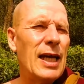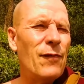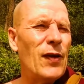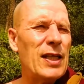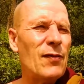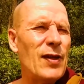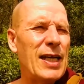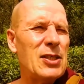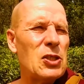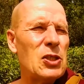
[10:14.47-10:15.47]
The effect of
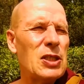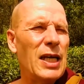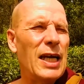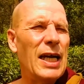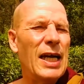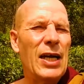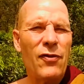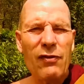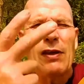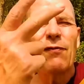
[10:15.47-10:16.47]
that is
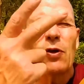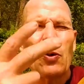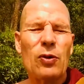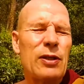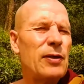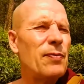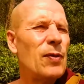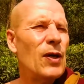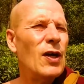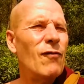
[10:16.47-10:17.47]
uh, threefold.
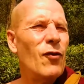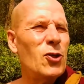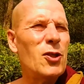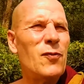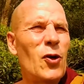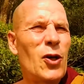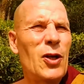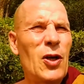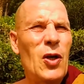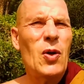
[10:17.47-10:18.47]
First of
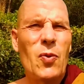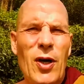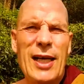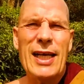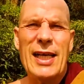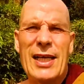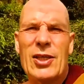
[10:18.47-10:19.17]
all, one